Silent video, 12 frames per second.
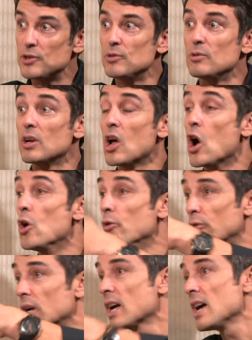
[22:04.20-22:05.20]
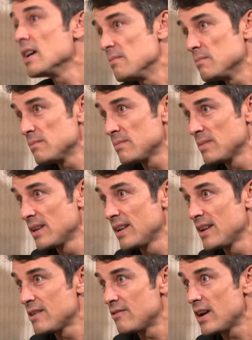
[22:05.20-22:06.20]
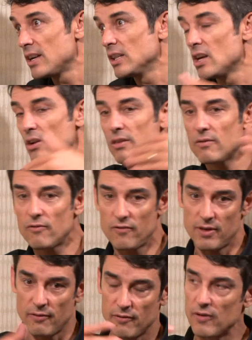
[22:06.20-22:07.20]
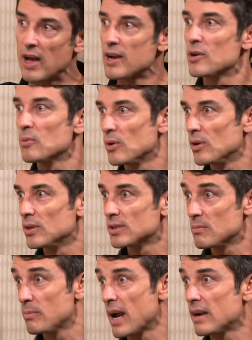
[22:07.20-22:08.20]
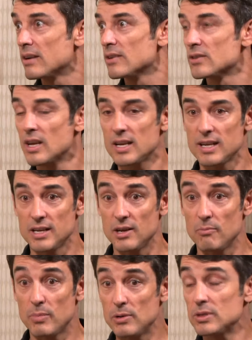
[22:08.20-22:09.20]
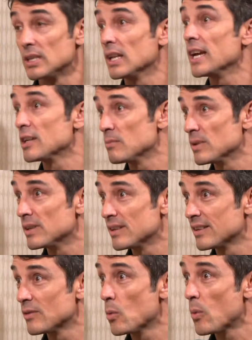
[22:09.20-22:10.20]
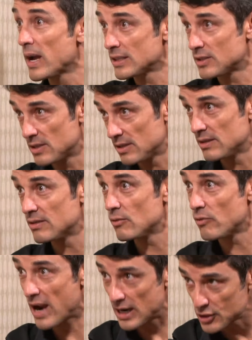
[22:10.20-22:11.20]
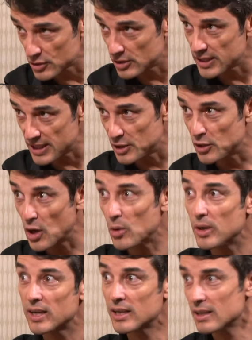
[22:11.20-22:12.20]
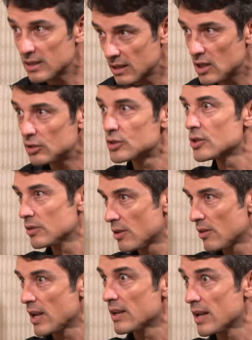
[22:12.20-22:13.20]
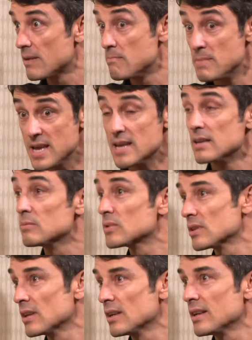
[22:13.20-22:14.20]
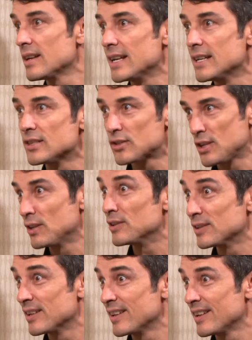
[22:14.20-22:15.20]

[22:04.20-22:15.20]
to overcome, right, a lot of the firewalls and barriers that, post-Enlightenment, Western, rational, egoic culture and memes had instilled,